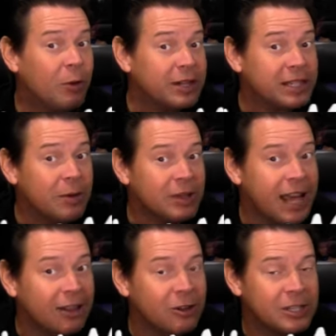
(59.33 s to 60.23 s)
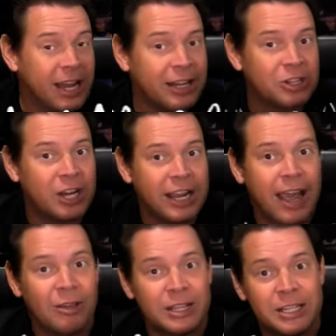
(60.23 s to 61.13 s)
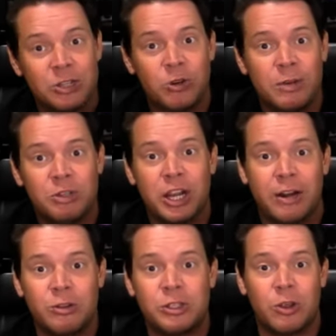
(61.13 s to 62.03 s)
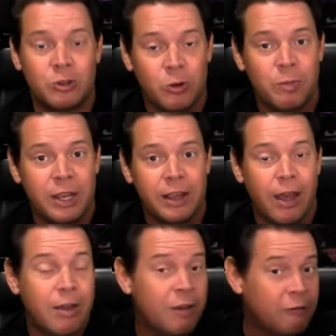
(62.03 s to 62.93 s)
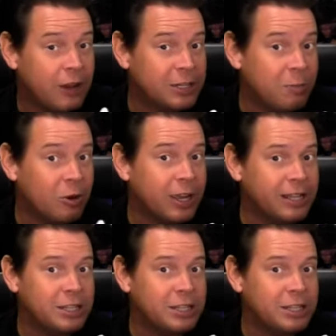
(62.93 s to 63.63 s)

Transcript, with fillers: If you want to see what that looks like, check out the Xtreme Channel social media, Facebook,